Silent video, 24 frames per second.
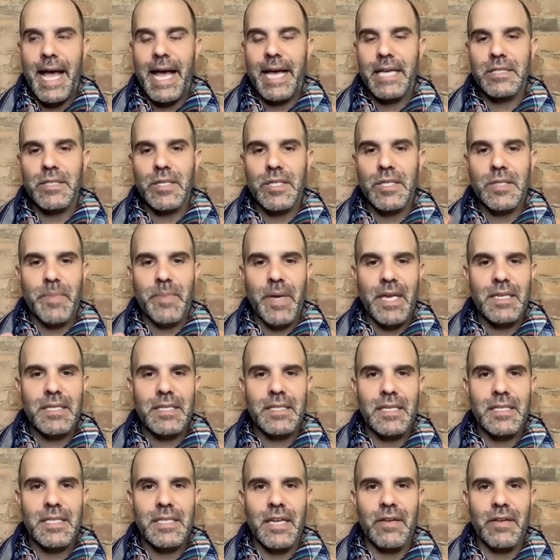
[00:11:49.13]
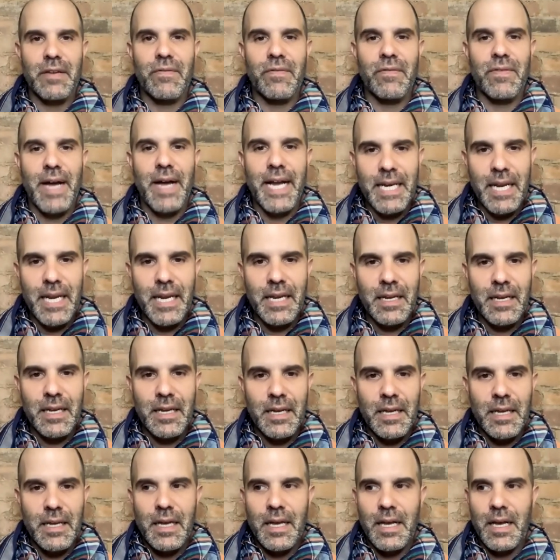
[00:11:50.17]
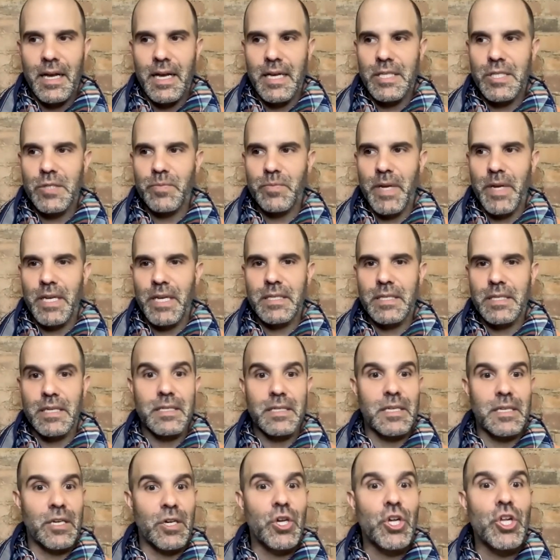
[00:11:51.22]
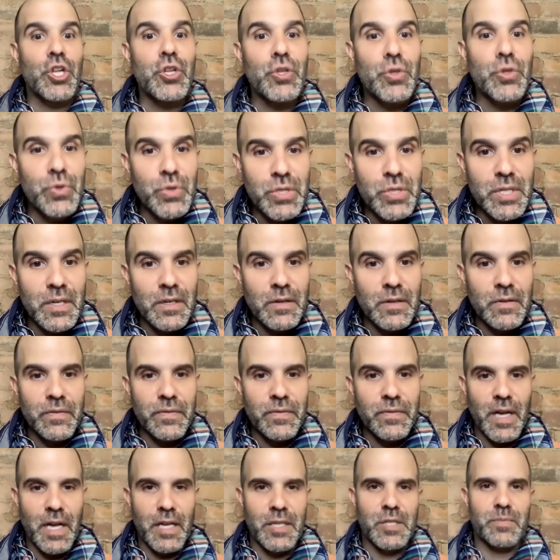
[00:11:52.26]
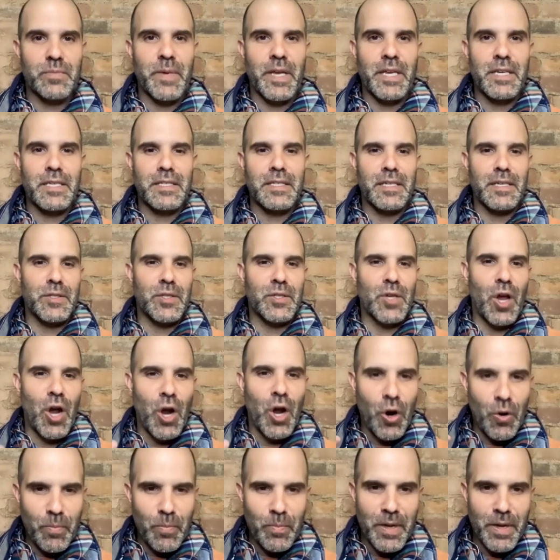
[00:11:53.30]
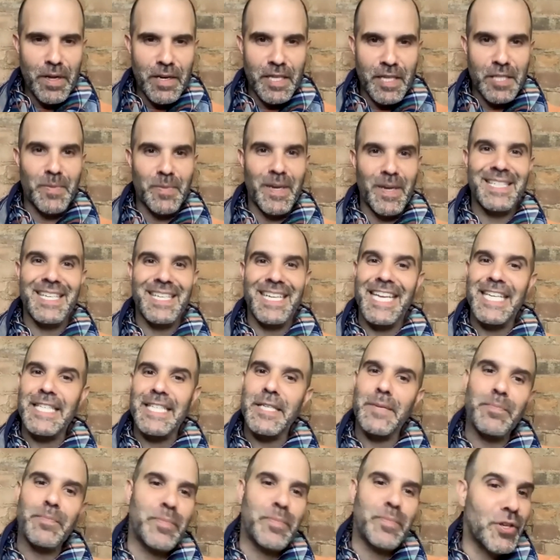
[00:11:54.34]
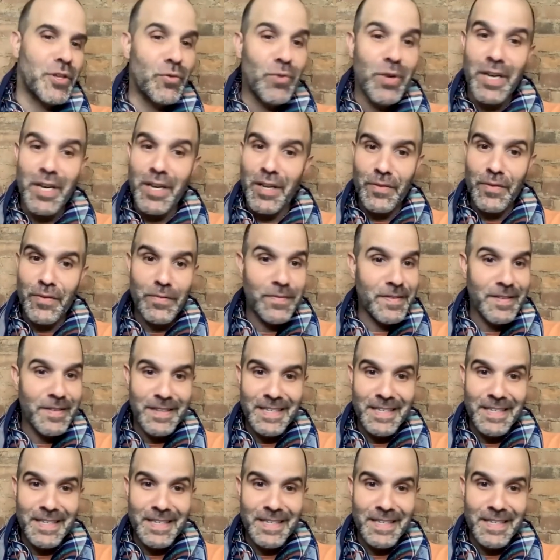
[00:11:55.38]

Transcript: as a space that's inviting, a space that is inclusive, a space that is open, a space that isn't punitive,